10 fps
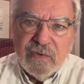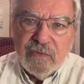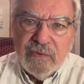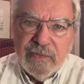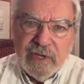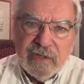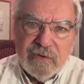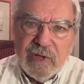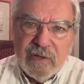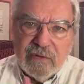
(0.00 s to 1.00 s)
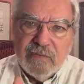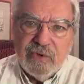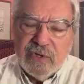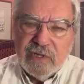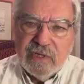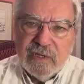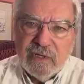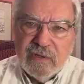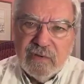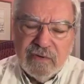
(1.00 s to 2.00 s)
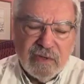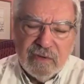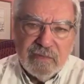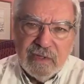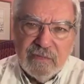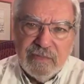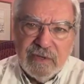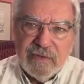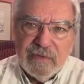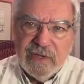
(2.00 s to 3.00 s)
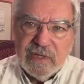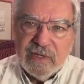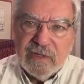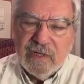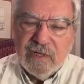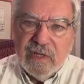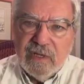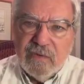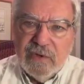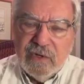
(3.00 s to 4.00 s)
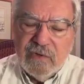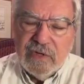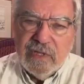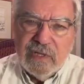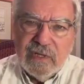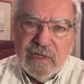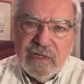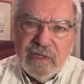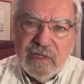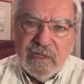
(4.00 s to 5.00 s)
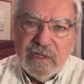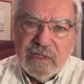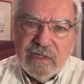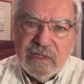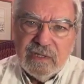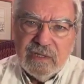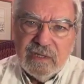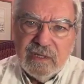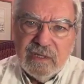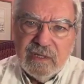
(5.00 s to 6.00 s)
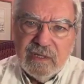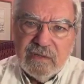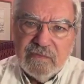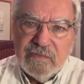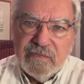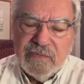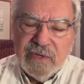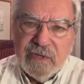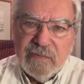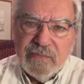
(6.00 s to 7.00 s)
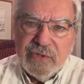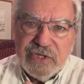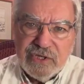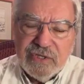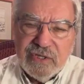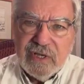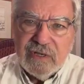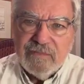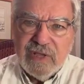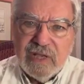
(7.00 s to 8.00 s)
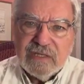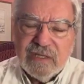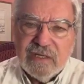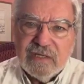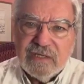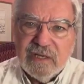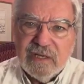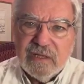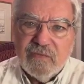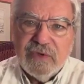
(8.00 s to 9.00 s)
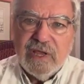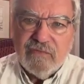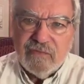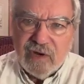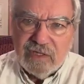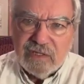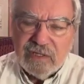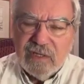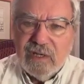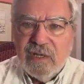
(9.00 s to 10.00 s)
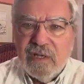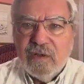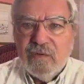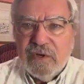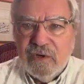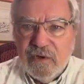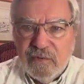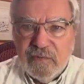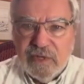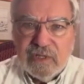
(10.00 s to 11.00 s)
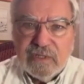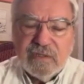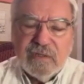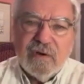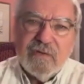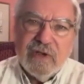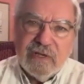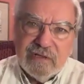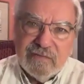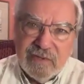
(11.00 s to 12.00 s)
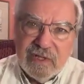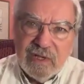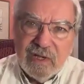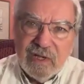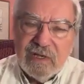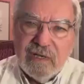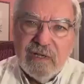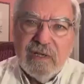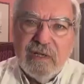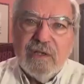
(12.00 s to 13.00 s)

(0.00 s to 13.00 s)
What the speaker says: we make throughout the book, or when the people make, and we agree that it's a position that Palestinians take, that we have rights. We're human beings. Our rights have been denied.